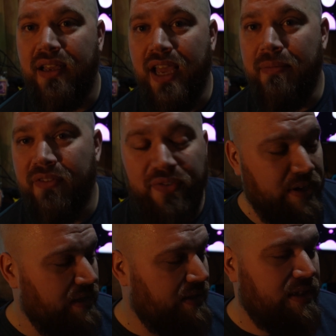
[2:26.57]
gaming
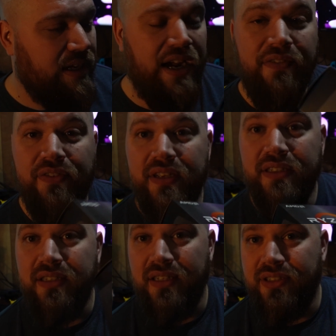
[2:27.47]
footage after
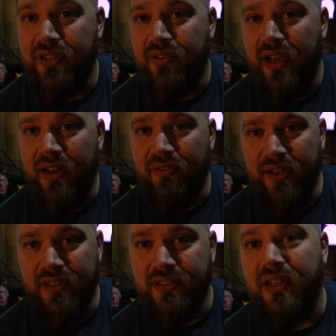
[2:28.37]
this to let you know how it
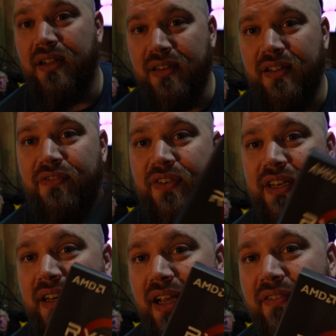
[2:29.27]
runs on the
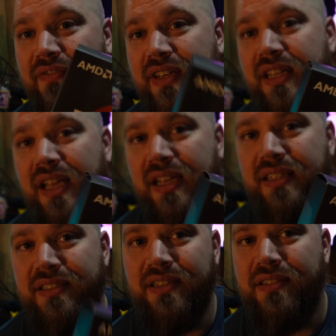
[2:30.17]
fifty-nine fifty
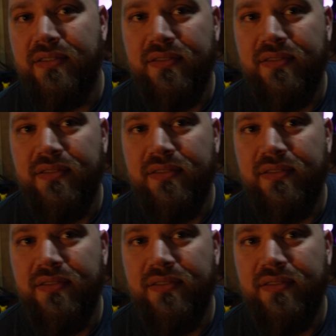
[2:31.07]
X.